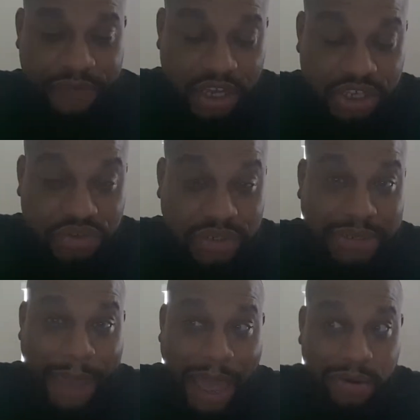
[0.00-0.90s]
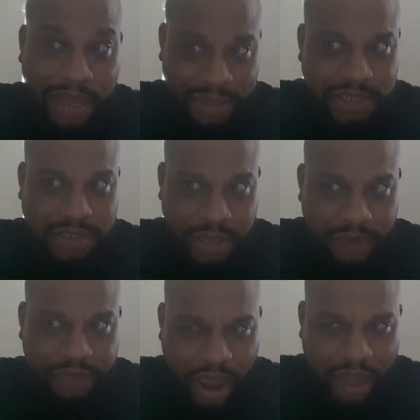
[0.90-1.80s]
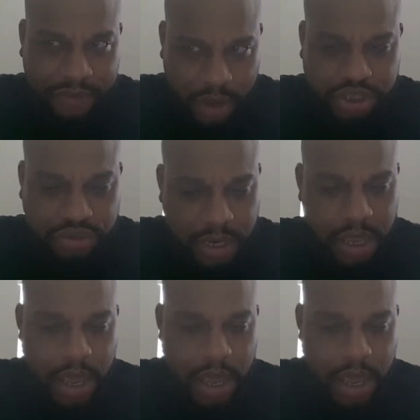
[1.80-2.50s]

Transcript: Country is about. I think it's Lovecraft Country.